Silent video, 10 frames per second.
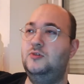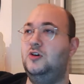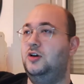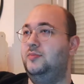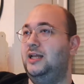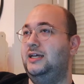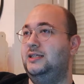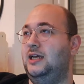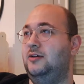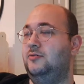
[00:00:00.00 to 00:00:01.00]
got him laid
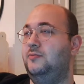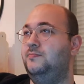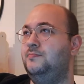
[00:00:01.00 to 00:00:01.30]
down